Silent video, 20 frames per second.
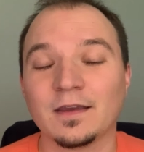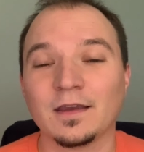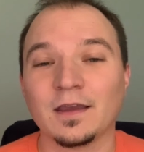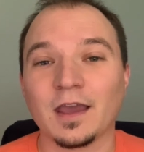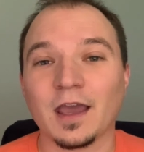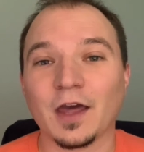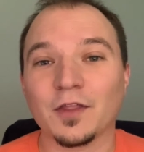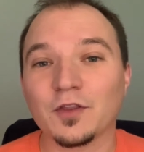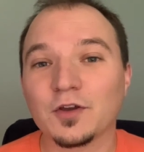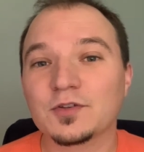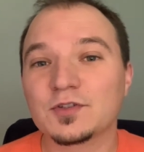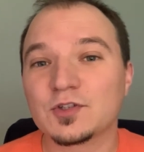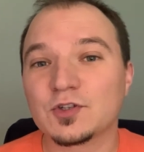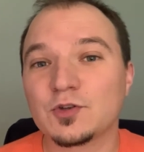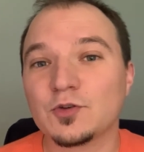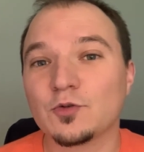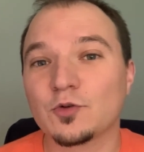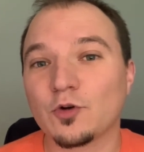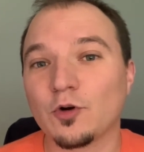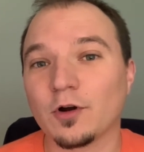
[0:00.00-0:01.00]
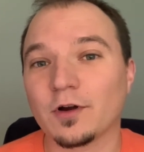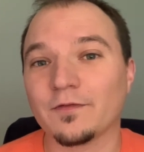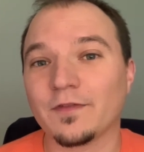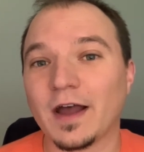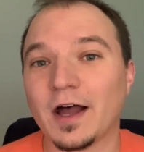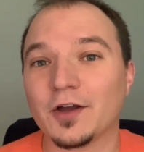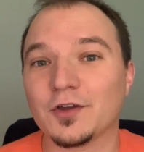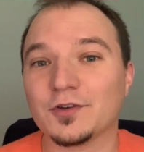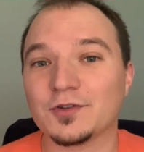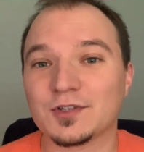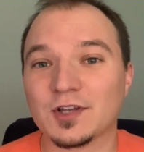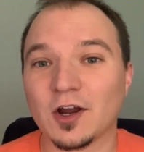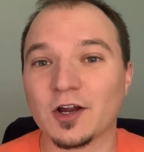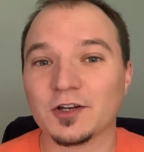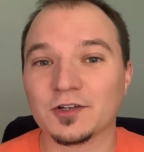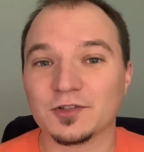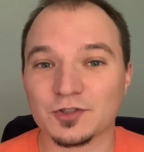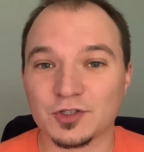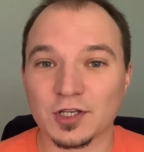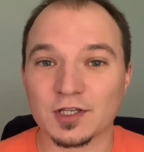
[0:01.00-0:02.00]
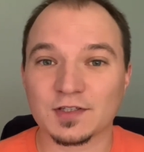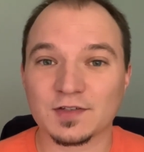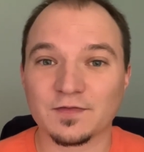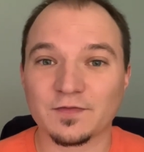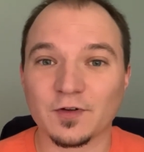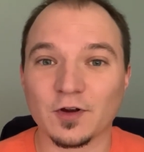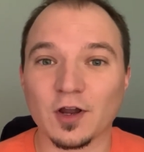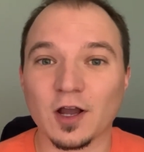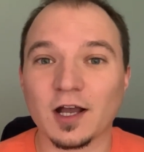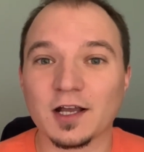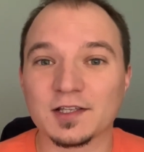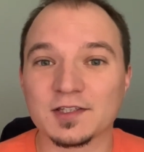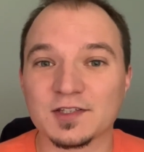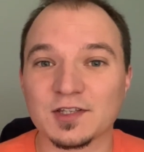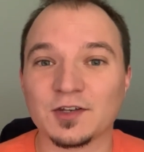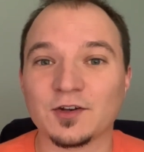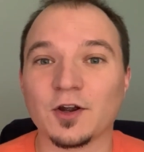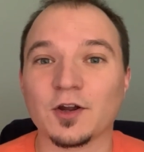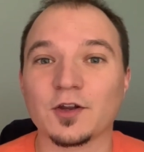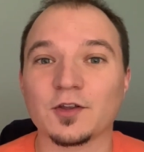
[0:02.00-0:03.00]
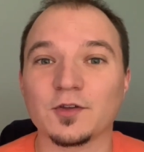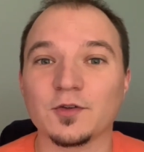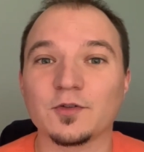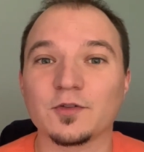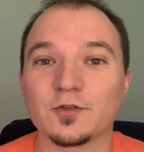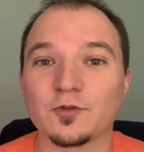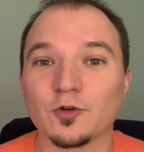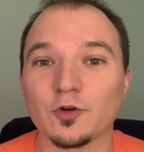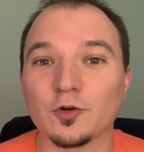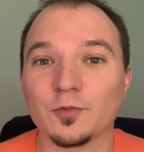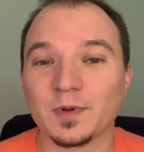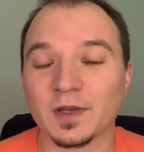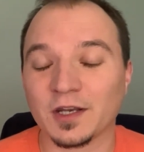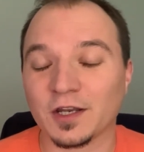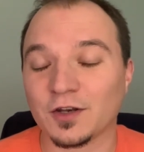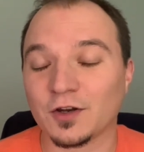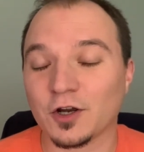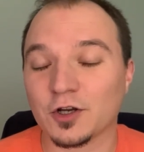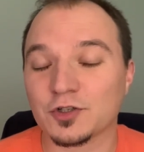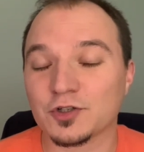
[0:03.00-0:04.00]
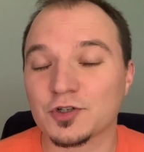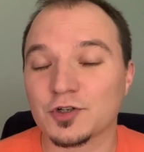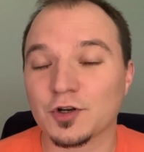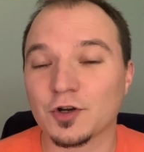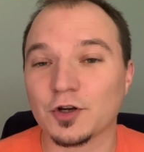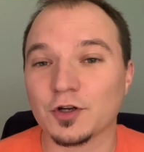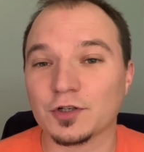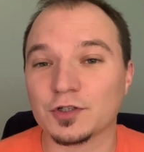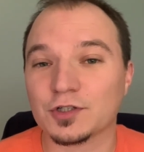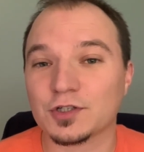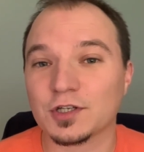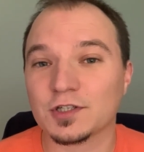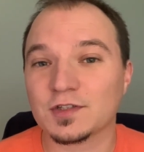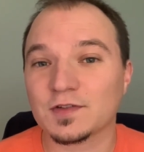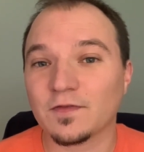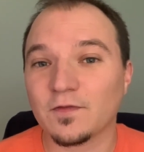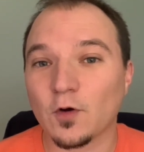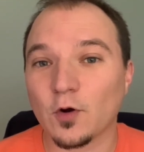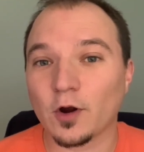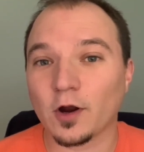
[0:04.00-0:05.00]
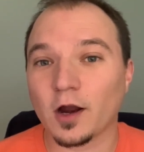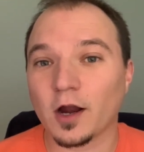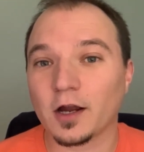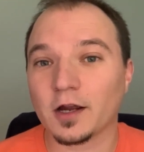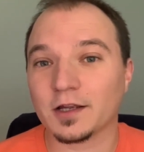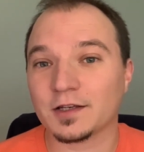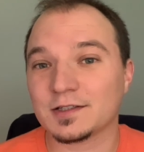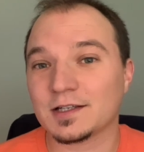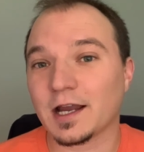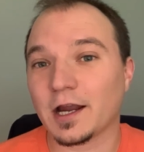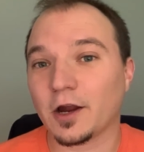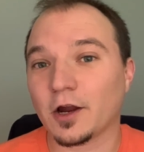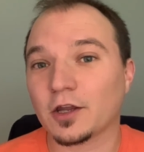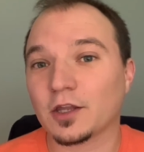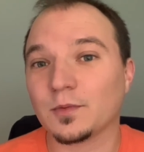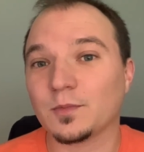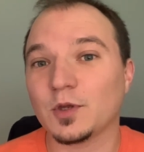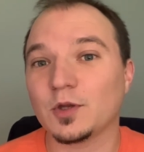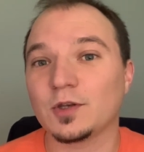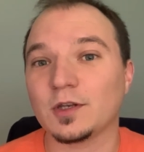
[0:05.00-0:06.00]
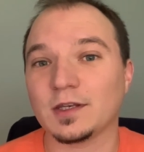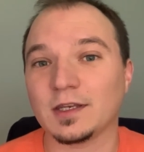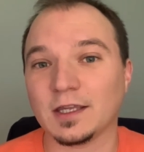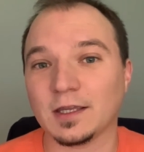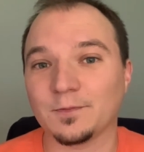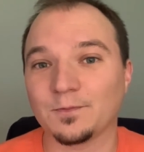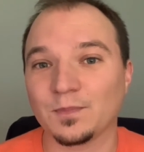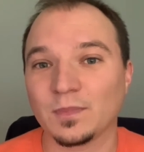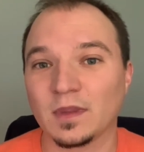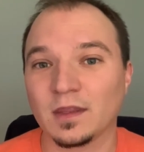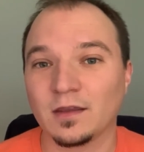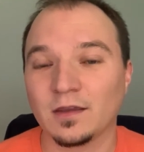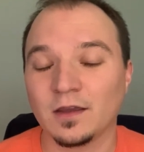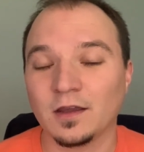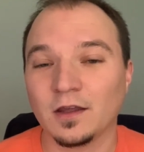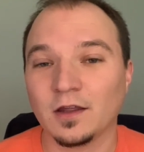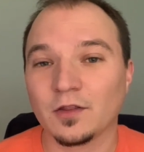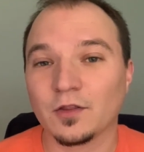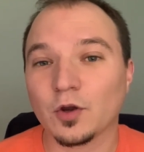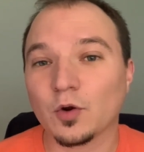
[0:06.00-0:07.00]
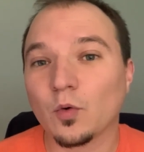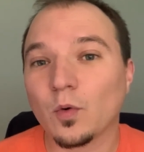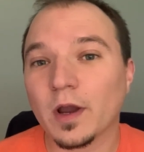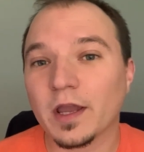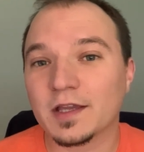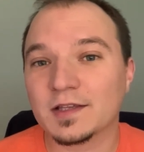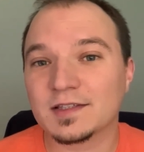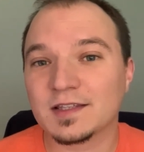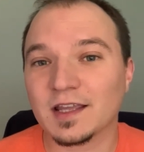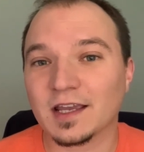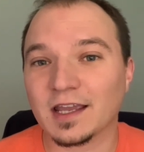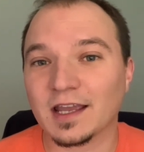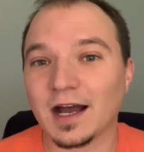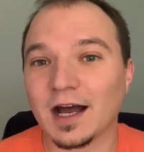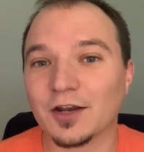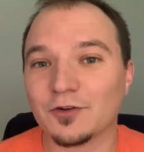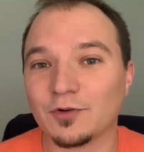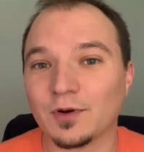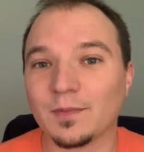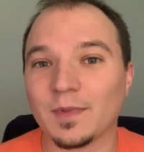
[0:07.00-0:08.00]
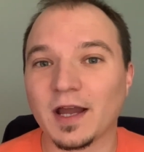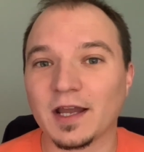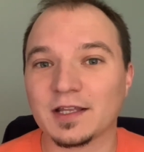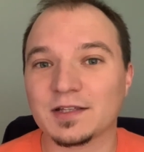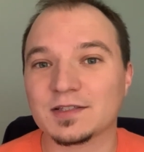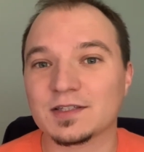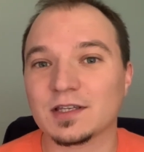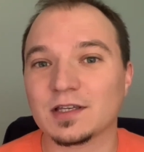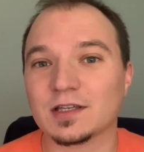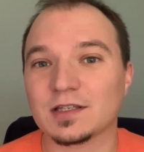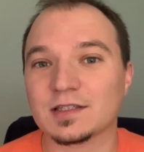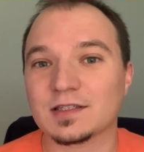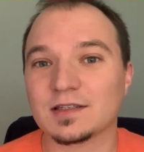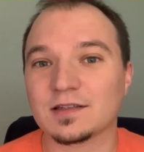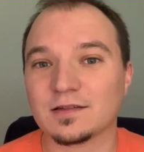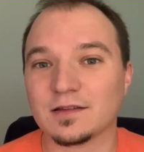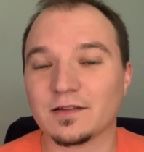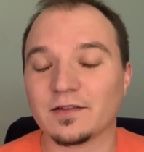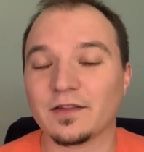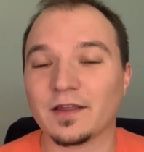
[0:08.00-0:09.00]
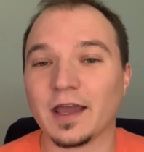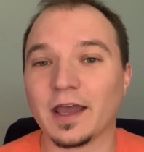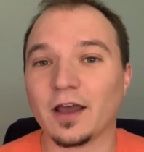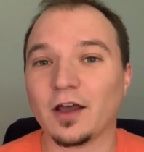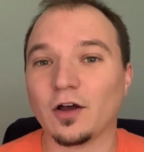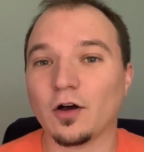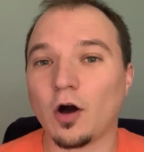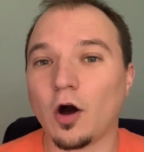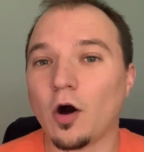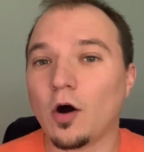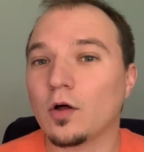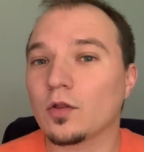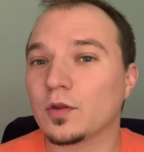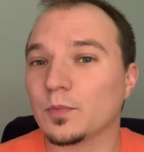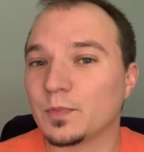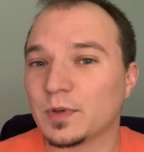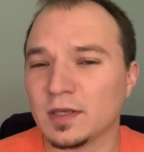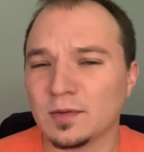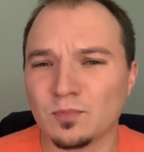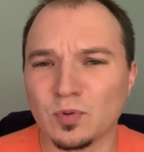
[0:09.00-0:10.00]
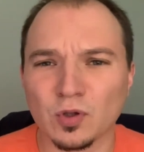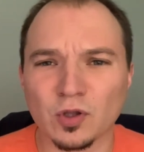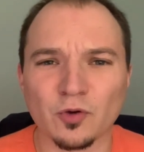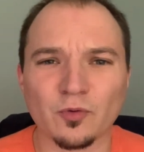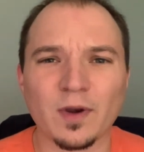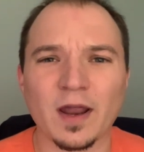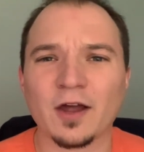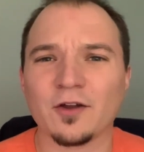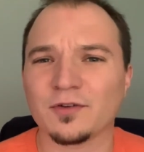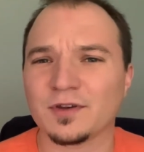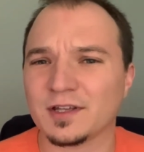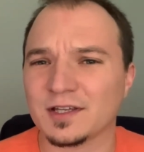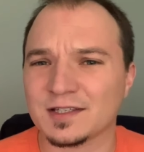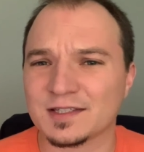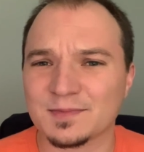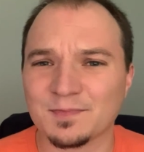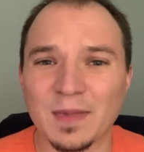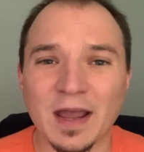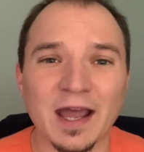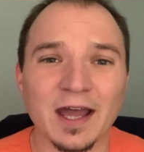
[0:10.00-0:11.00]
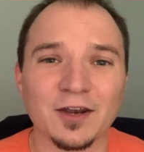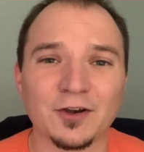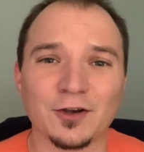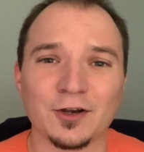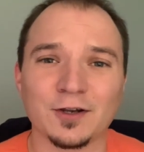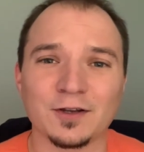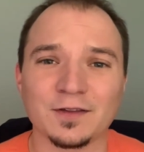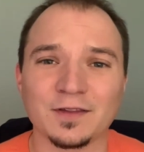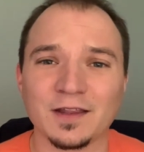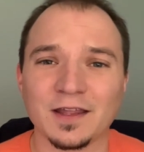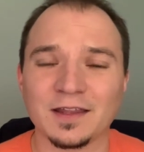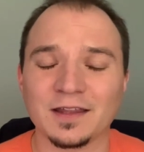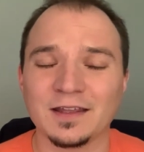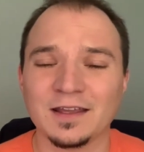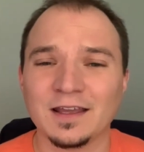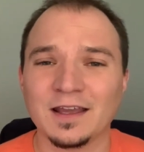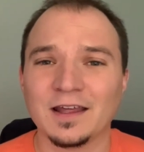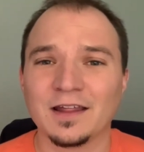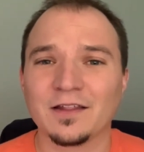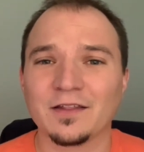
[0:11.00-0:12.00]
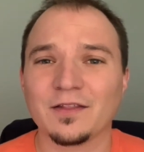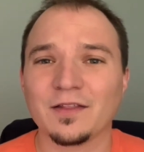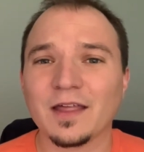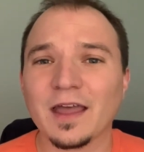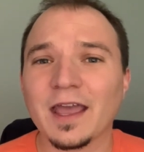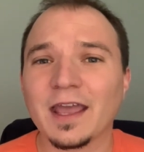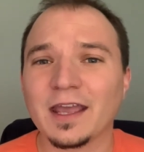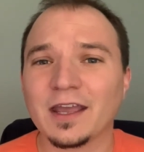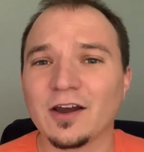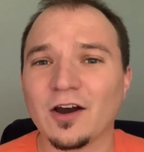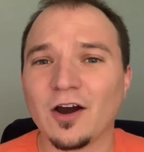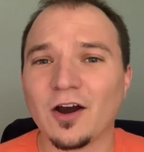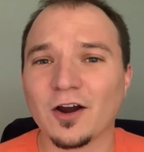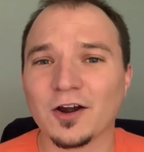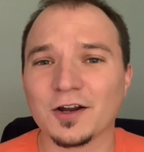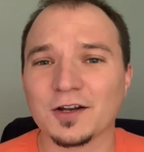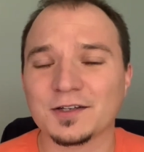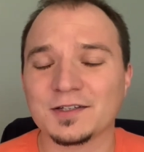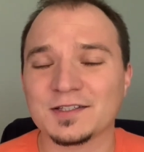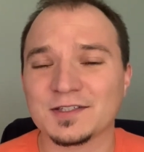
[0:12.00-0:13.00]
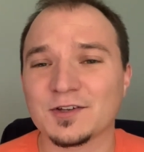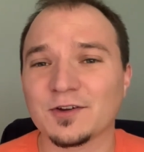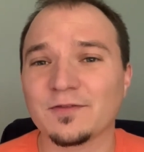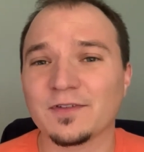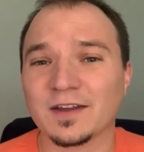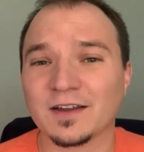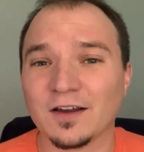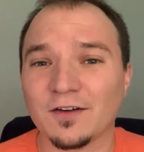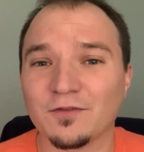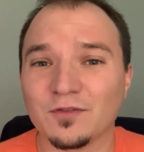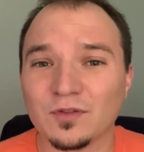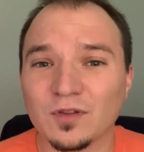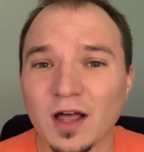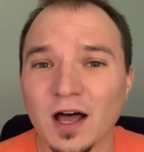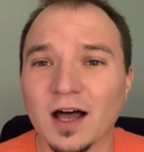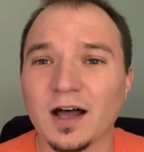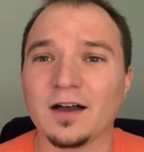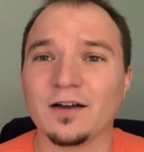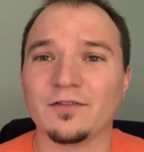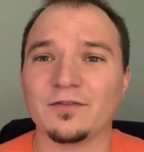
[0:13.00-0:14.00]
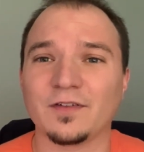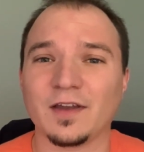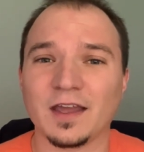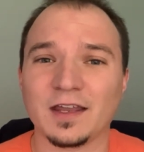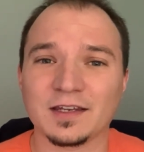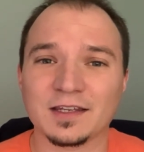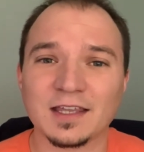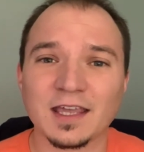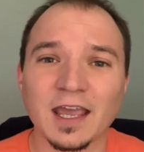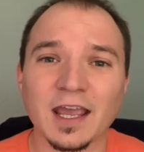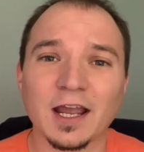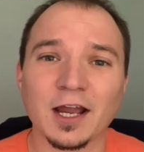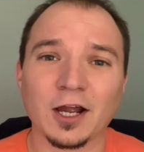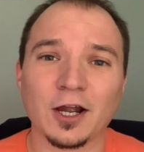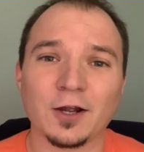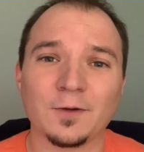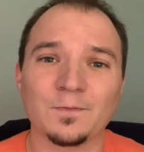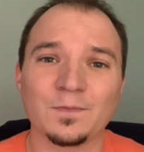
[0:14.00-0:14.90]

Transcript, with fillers: And those two core values aren't just for us in our youth group and in our church, it's for our entire community. There are ways that God reminds us that all the people around us matter, that they are deserving of love and care.